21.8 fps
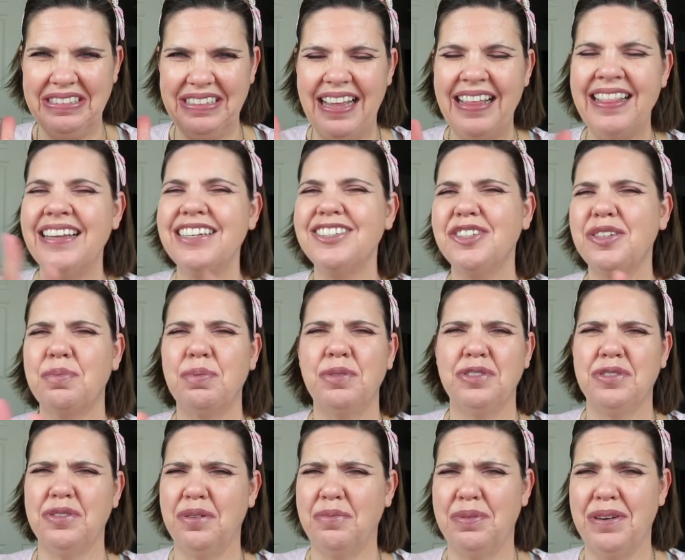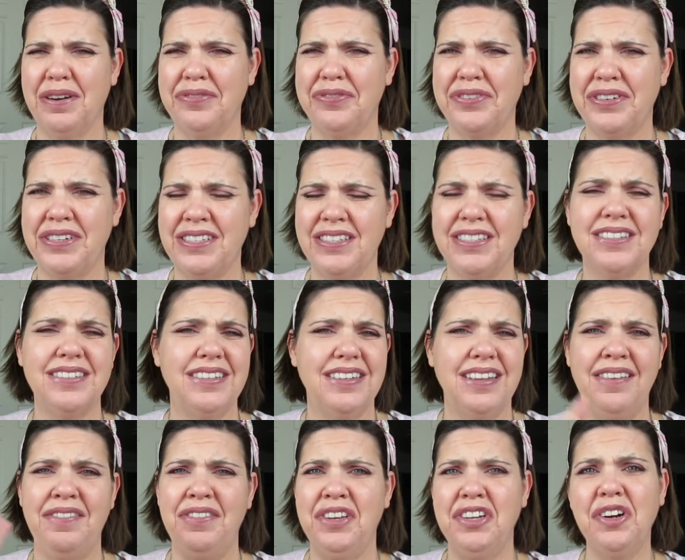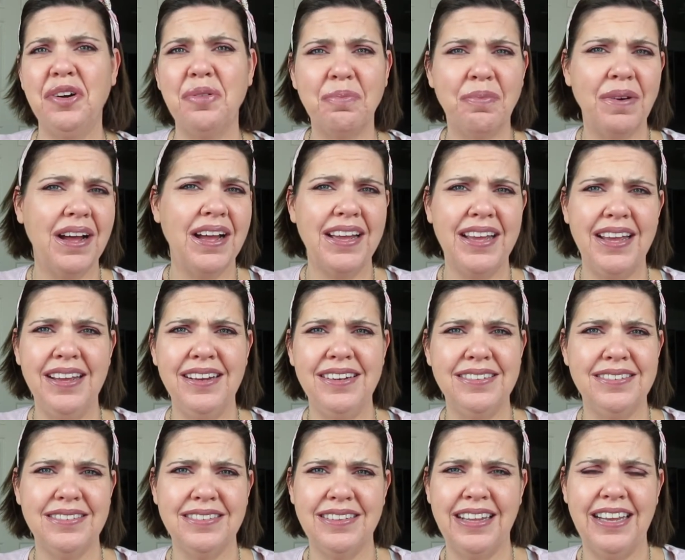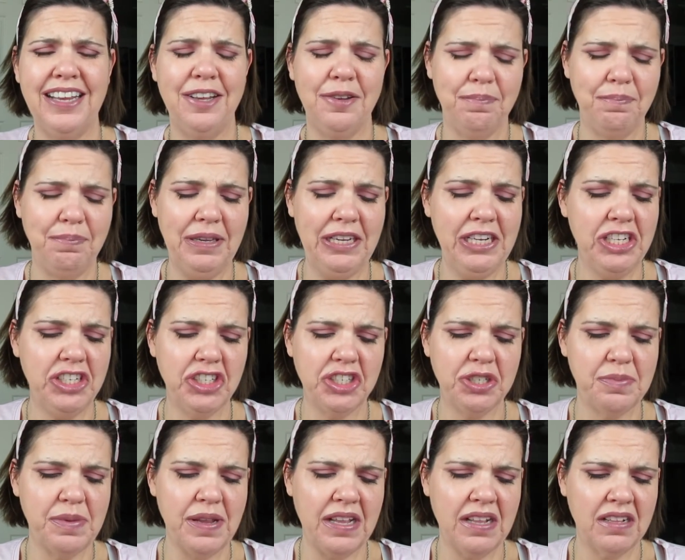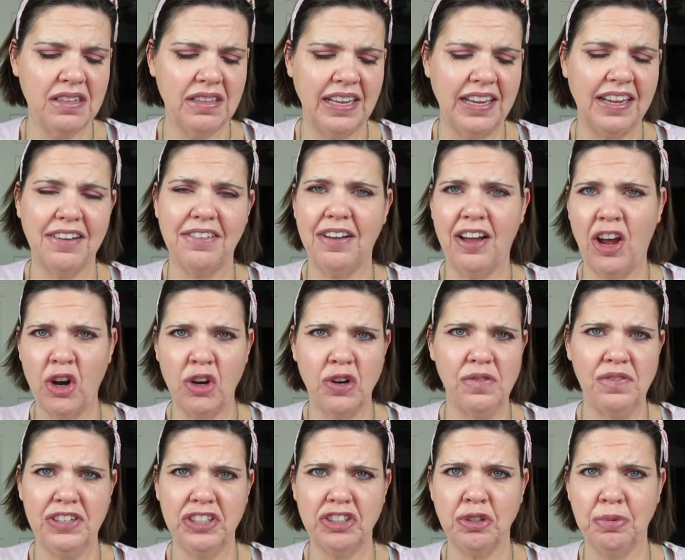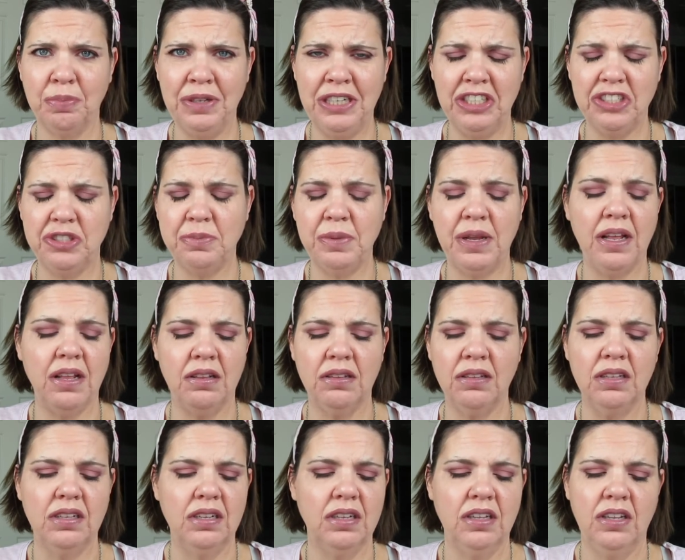And that's just personal preference. If you don't mind like peach smell, like an artificial peach smell,